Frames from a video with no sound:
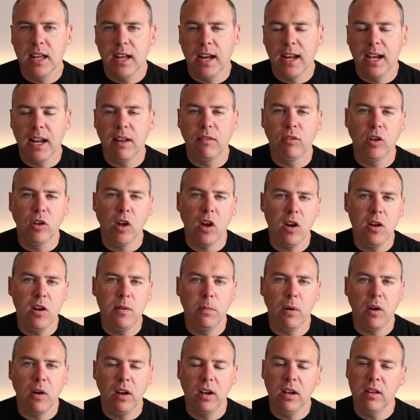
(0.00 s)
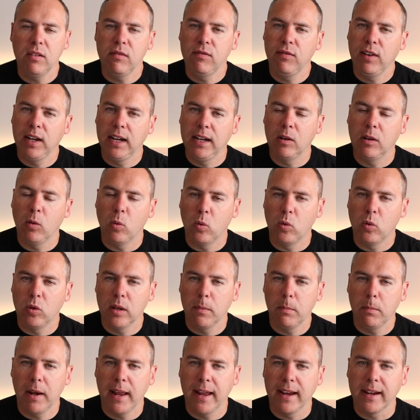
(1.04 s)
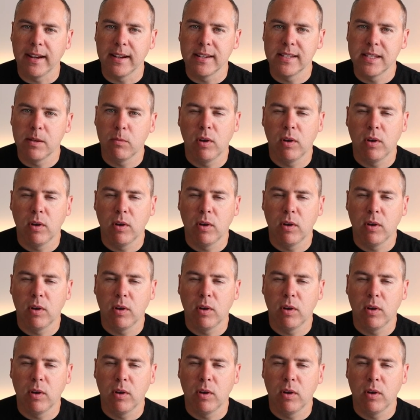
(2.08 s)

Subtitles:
and have Copilot fill in all the blanks